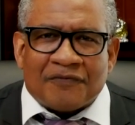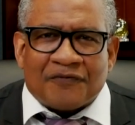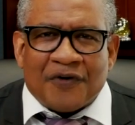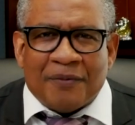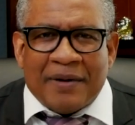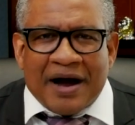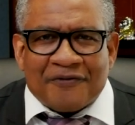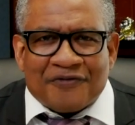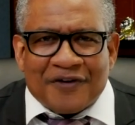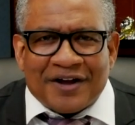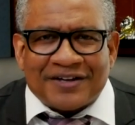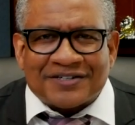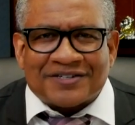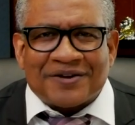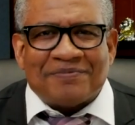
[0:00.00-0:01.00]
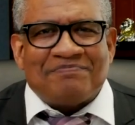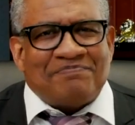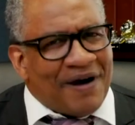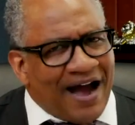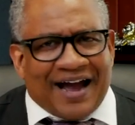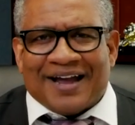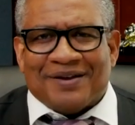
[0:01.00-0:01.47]
For my friends, the
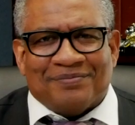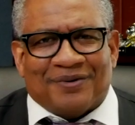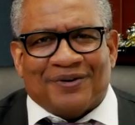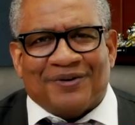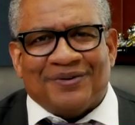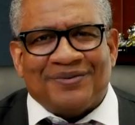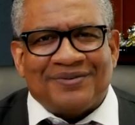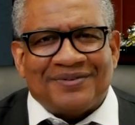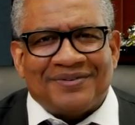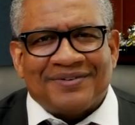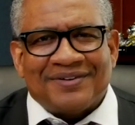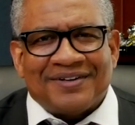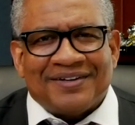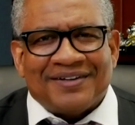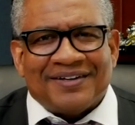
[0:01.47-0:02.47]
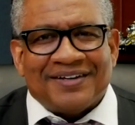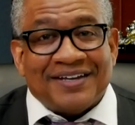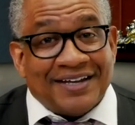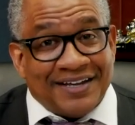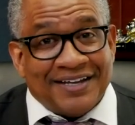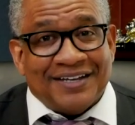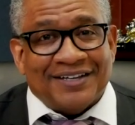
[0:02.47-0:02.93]
Bible
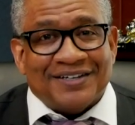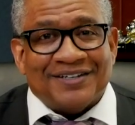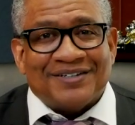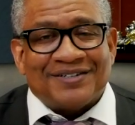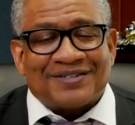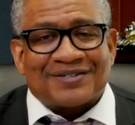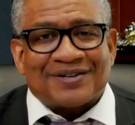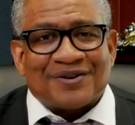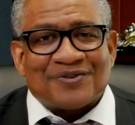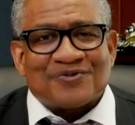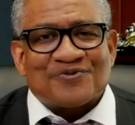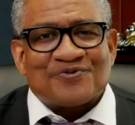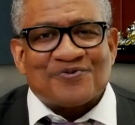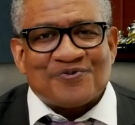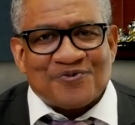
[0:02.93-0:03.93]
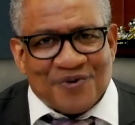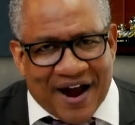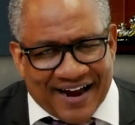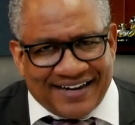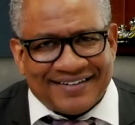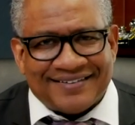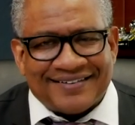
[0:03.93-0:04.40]
is
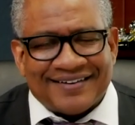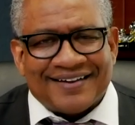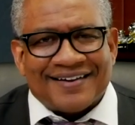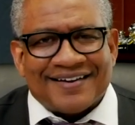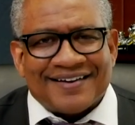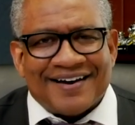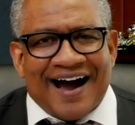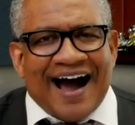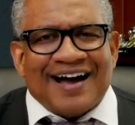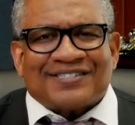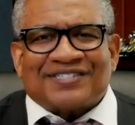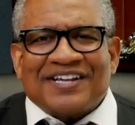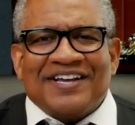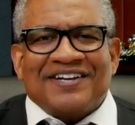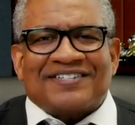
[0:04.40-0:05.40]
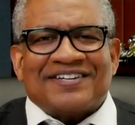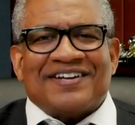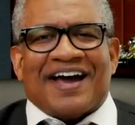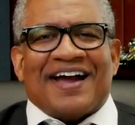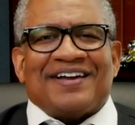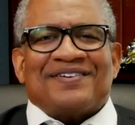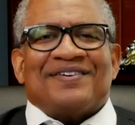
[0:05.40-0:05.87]
right. I'll see you
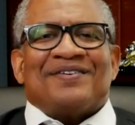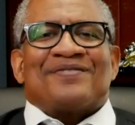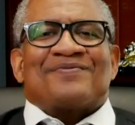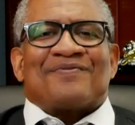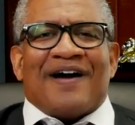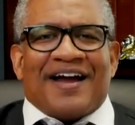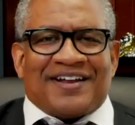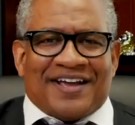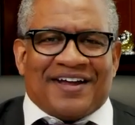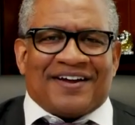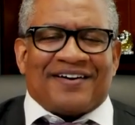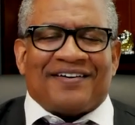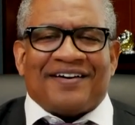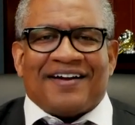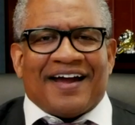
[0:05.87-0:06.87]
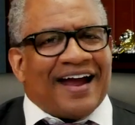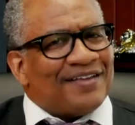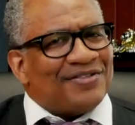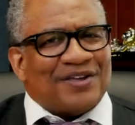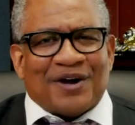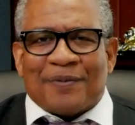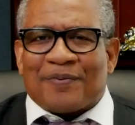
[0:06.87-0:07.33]
tonight right here
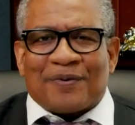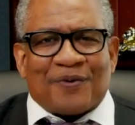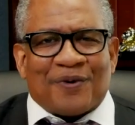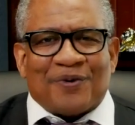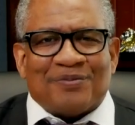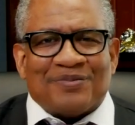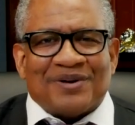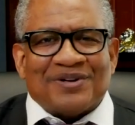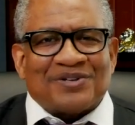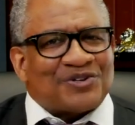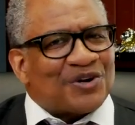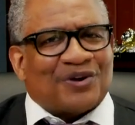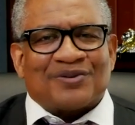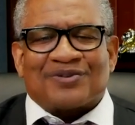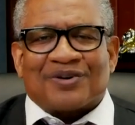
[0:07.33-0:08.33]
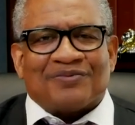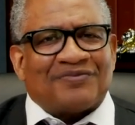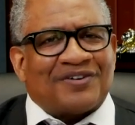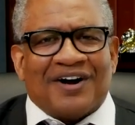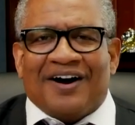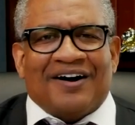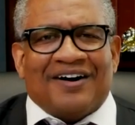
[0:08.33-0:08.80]
at the Upper Room Church
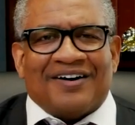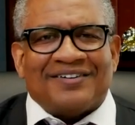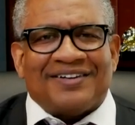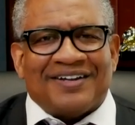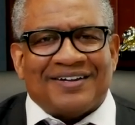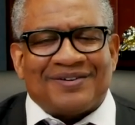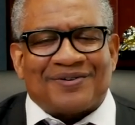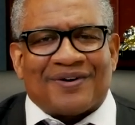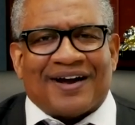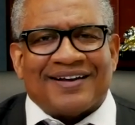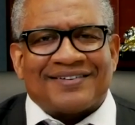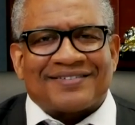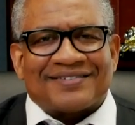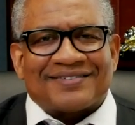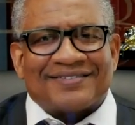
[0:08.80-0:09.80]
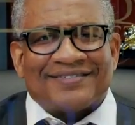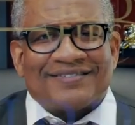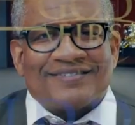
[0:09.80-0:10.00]
of God in Christ.